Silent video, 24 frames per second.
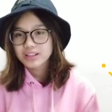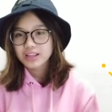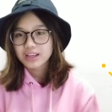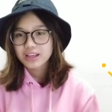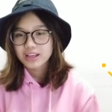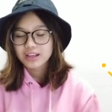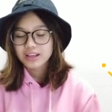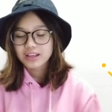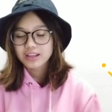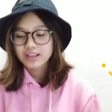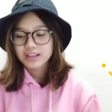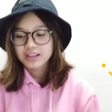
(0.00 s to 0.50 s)

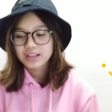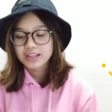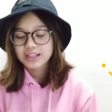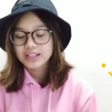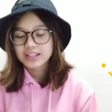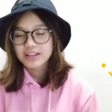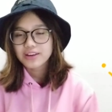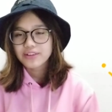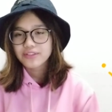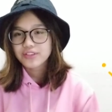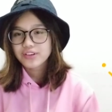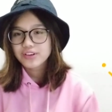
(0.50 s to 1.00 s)
like,
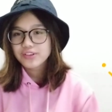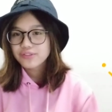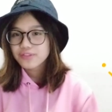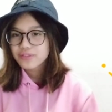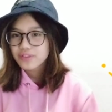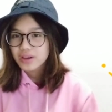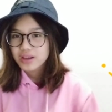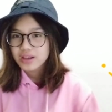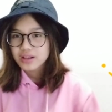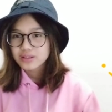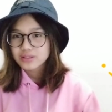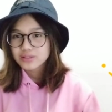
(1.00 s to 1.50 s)
he never
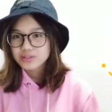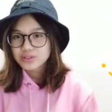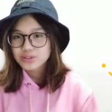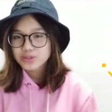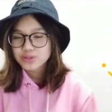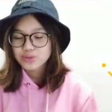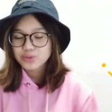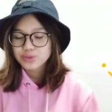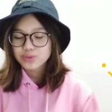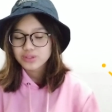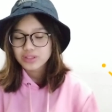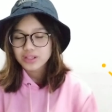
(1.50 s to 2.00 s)

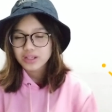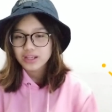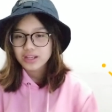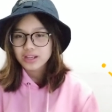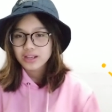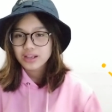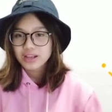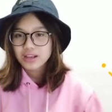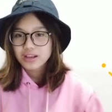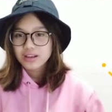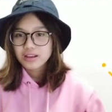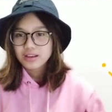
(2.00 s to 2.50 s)
fails to
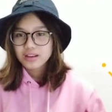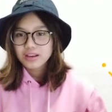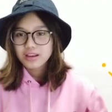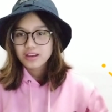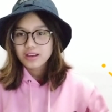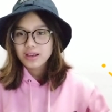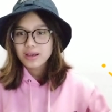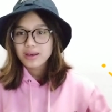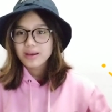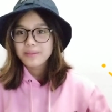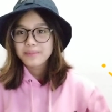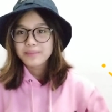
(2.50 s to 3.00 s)
like
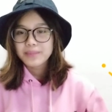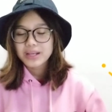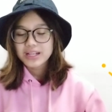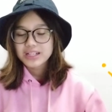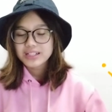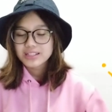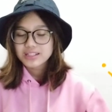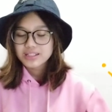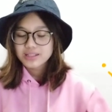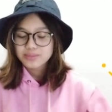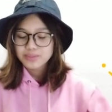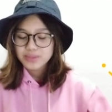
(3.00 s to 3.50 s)

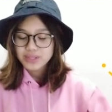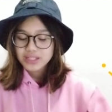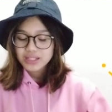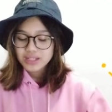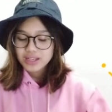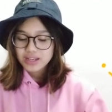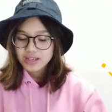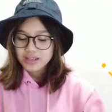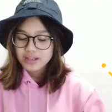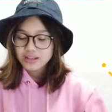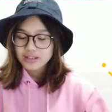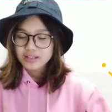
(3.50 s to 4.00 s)
amaze
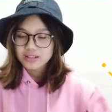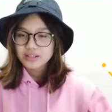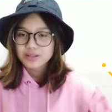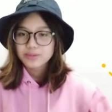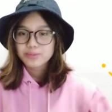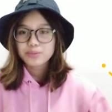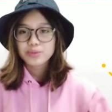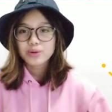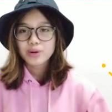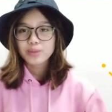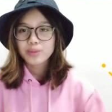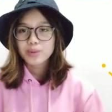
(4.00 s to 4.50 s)
me
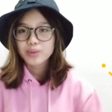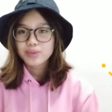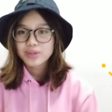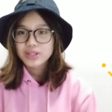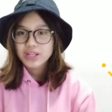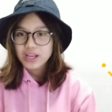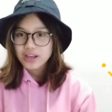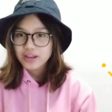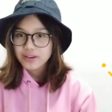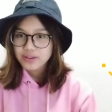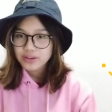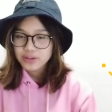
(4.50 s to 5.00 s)
and
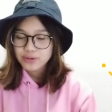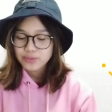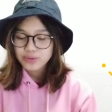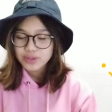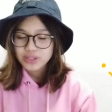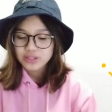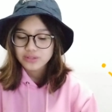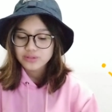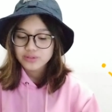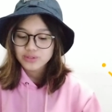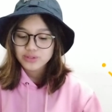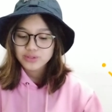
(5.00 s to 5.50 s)
probably
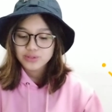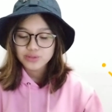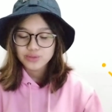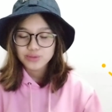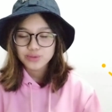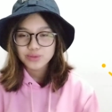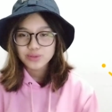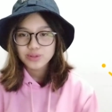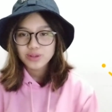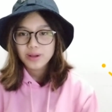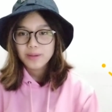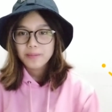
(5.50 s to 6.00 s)
anyone else.
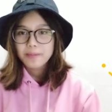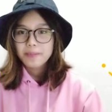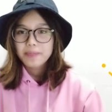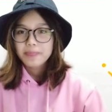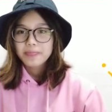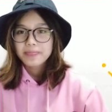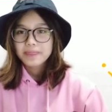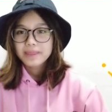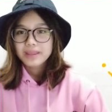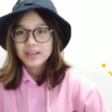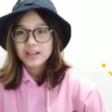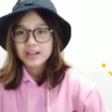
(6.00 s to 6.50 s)
So,
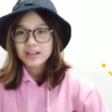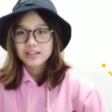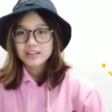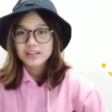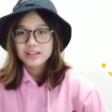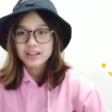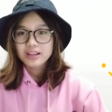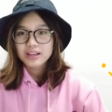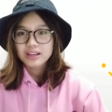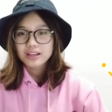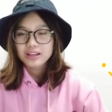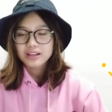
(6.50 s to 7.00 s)

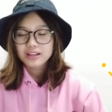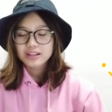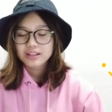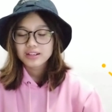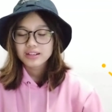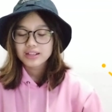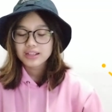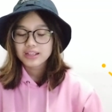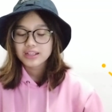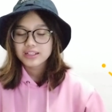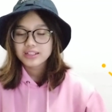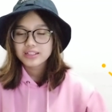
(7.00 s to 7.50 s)
and like,
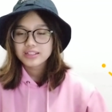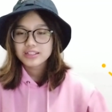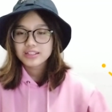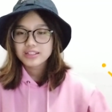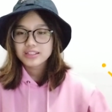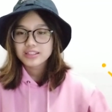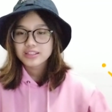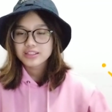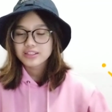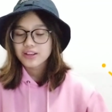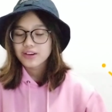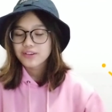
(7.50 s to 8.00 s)
he
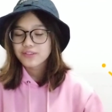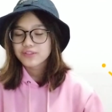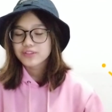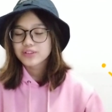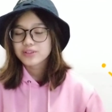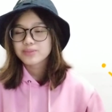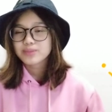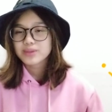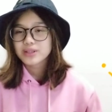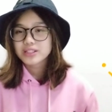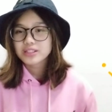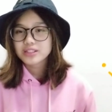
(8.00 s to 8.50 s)
just
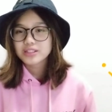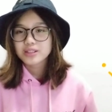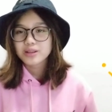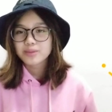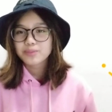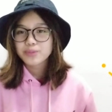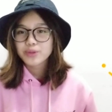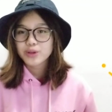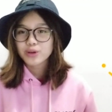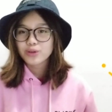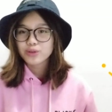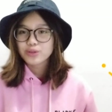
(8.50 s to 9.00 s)
never messes
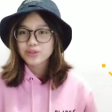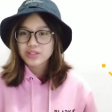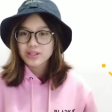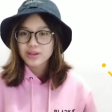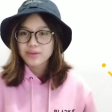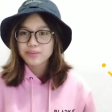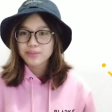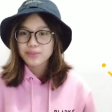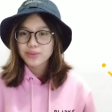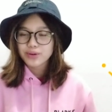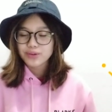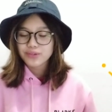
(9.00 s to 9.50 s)
up the whole
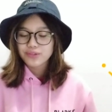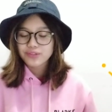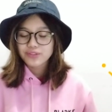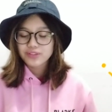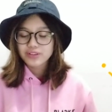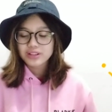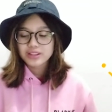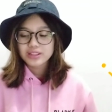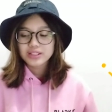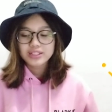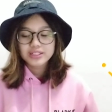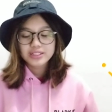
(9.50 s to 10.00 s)
tempo
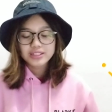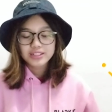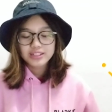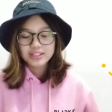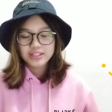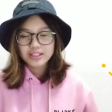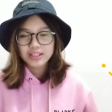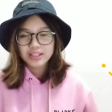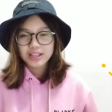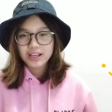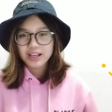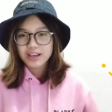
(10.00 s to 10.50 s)
for
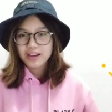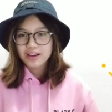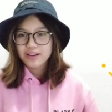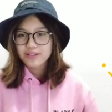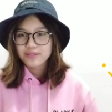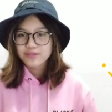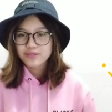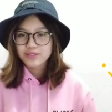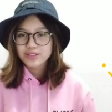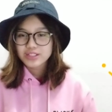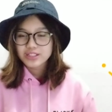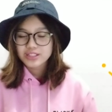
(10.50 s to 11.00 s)
legit like
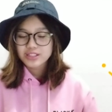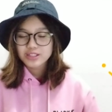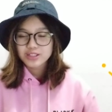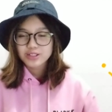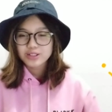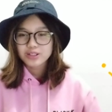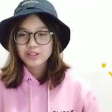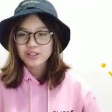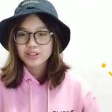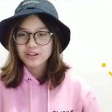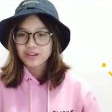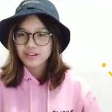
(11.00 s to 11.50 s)
every
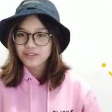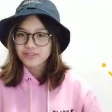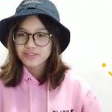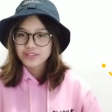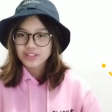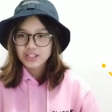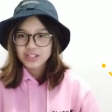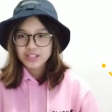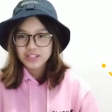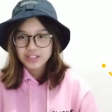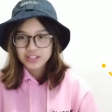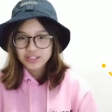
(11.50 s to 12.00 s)
single
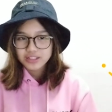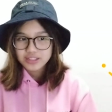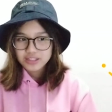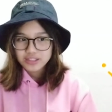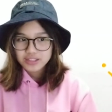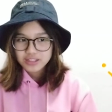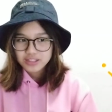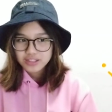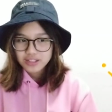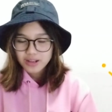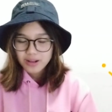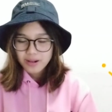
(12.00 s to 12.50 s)
cover he
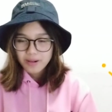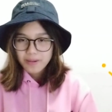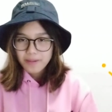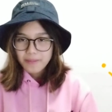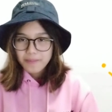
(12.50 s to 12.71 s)
does,